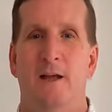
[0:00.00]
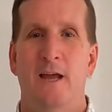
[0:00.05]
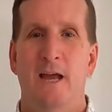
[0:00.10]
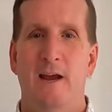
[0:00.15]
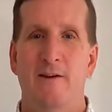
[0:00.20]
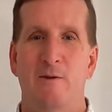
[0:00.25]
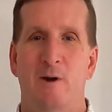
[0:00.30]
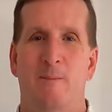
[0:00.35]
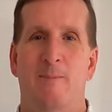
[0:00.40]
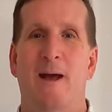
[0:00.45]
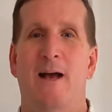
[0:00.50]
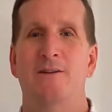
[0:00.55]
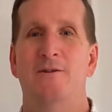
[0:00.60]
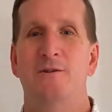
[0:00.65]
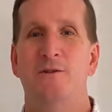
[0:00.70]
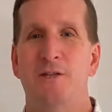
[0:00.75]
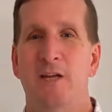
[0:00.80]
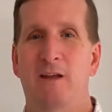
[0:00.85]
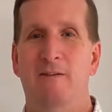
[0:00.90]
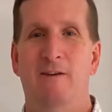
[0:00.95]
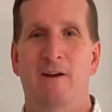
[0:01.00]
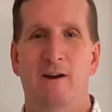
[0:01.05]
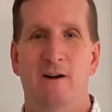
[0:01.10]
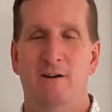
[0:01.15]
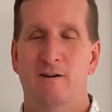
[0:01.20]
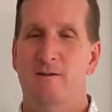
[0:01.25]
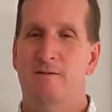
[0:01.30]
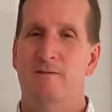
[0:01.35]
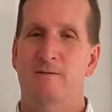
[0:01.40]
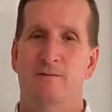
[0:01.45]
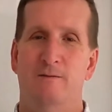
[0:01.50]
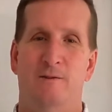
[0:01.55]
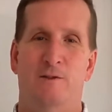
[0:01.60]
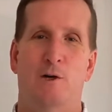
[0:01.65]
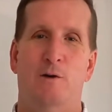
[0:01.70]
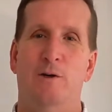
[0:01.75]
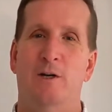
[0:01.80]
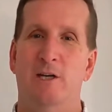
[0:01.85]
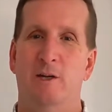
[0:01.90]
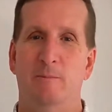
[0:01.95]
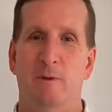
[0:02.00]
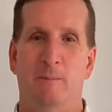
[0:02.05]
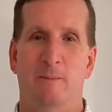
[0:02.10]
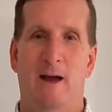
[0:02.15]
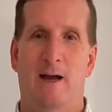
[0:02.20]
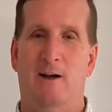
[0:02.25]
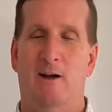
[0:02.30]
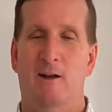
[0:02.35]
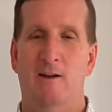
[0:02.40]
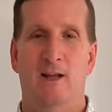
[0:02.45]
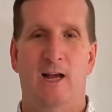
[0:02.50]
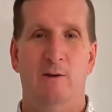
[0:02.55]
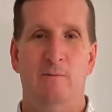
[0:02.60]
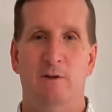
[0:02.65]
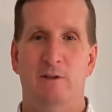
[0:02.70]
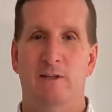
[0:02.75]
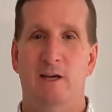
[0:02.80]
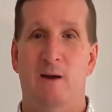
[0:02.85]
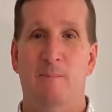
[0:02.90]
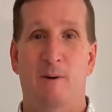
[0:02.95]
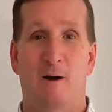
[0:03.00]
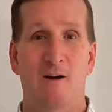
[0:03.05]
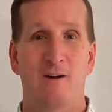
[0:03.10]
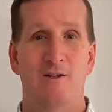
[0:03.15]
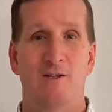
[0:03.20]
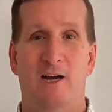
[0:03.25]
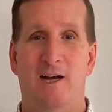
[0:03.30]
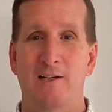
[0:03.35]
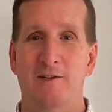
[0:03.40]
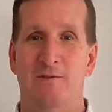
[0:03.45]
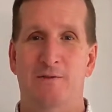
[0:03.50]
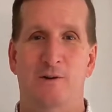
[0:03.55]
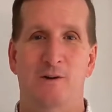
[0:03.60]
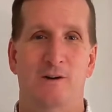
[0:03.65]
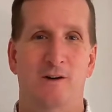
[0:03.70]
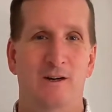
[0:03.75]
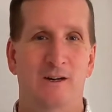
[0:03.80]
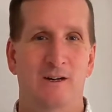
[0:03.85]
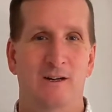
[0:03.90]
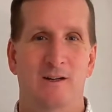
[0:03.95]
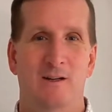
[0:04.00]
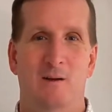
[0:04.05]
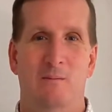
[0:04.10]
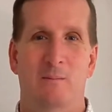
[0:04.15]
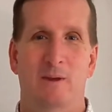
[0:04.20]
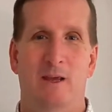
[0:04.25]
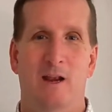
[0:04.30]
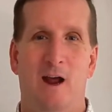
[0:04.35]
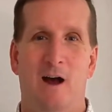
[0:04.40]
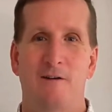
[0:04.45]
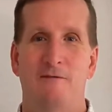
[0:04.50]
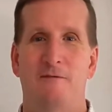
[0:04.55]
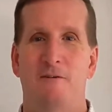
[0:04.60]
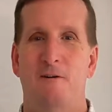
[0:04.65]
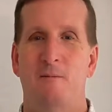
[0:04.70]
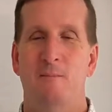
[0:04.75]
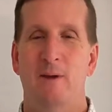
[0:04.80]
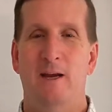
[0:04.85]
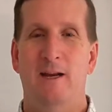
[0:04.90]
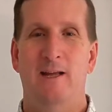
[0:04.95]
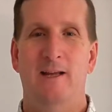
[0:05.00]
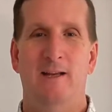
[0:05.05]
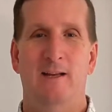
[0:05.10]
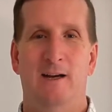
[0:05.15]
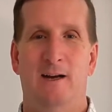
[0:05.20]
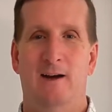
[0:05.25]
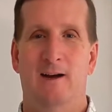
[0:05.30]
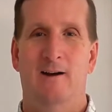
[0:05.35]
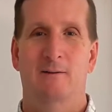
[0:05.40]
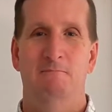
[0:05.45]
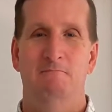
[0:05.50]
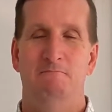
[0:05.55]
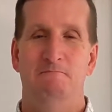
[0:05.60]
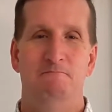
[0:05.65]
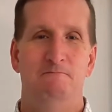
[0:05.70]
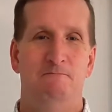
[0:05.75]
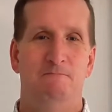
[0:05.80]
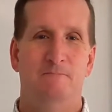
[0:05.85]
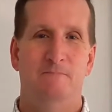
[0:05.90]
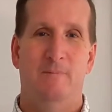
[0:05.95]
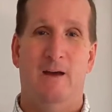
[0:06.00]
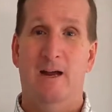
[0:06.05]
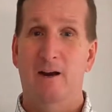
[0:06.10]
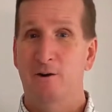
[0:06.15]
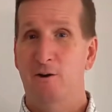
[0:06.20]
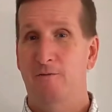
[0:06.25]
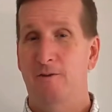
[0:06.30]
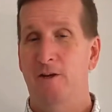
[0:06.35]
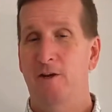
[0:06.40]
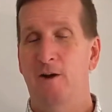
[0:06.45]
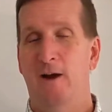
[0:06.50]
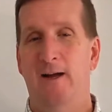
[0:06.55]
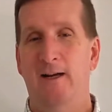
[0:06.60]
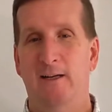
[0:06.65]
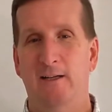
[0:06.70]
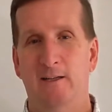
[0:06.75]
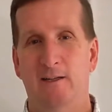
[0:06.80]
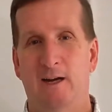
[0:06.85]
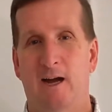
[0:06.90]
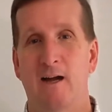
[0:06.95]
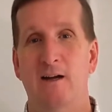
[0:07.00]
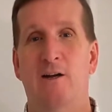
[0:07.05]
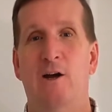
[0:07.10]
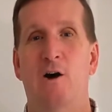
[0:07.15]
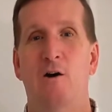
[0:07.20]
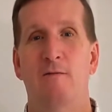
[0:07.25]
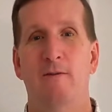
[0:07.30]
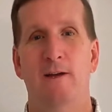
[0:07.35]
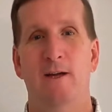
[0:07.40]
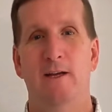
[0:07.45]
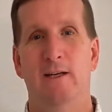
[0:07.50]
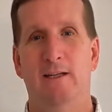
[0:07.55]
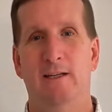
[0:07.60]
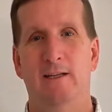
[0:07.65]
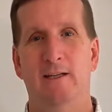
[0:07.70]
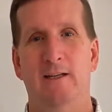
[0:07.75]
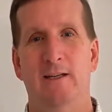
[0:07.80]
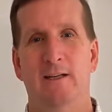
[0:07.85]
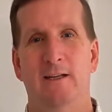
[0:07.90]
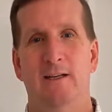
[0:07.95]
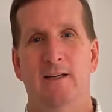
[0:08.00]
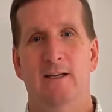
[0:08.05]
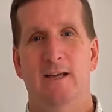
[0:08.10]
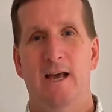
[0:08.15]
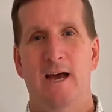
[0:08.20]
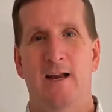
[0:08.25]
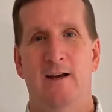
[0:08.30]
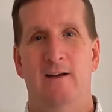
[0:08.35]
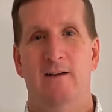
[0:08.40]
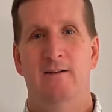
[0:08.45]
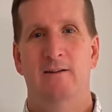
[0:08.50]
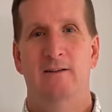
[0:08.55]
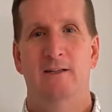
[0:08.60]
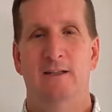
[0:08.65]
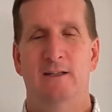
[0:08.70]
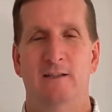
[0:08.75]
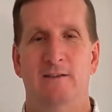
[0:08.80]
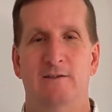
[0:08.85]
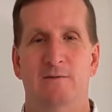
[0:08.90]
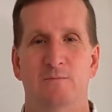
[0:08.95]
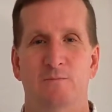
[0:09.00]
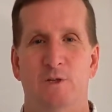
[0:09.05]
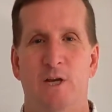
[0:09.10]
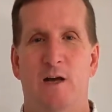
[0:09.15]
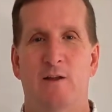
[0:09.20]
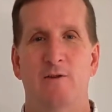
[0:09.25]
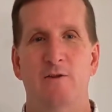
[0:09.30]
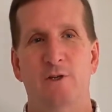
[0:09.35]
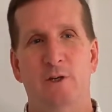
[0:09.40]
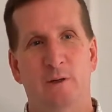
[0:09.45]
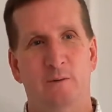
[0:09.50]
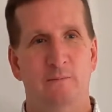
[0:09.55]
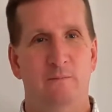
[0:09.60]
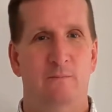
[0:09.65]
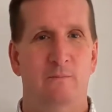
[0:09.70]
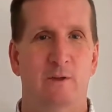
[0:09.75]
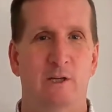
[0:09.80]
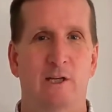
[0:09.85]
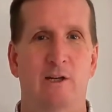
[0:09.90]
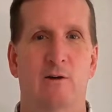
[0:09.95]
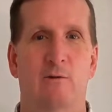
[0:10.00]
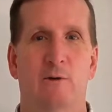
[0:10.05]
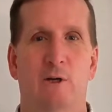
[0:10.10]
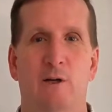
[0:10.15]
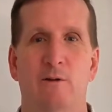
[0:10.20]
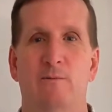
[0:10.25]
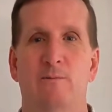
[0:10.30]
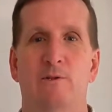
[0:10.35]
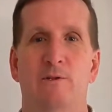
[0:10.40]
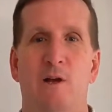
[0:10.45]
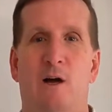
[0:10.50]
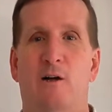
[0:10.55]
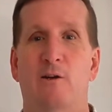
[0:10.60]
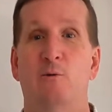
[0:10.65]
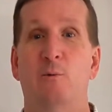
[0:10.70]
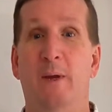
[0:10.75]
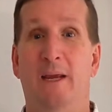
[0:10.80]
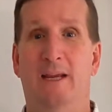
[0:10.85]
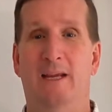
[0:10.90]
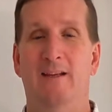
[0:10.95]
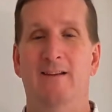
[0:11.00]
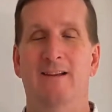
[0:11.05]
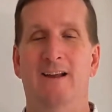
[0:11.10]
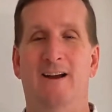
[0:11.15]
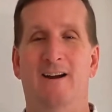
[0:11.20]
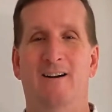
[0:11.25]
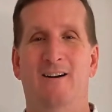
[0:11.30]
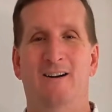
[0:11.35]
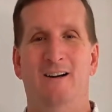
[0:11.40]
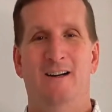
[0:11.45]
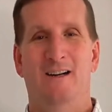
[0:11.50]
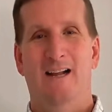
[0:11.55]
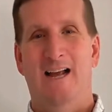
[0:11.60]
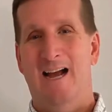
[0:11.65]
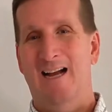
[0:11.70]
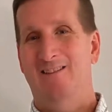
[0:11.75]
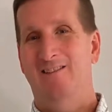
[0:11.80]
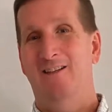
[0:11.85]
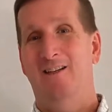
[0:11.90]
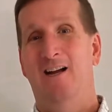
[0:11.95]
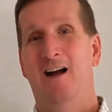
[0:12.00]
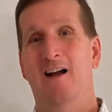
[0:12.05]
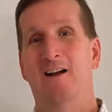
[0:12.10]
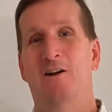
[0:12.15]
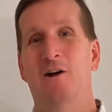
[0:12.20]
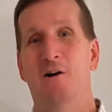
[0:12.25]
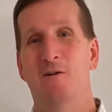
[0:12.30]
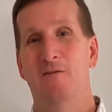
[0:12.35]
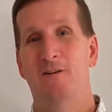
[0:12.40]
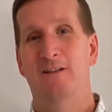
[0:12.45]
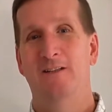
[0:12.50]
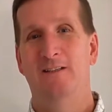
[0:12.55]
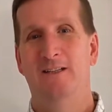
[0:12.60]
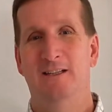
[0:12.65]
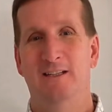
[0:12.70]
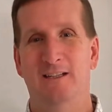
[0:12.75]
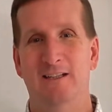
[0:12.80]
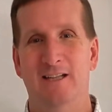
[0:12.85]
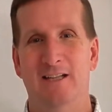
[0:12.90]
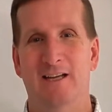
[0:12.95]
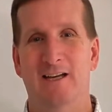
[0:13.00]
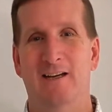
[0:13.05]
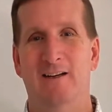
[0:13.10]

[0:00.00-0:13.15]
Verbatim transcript: Hey, everybody, Pastor Steve here. So good to be back online with you. I apologize for being off for a minute. Uh, I don't know if you knew I caught COVID and had a, a challenging, you know, good solid weekend there. actually caught COVID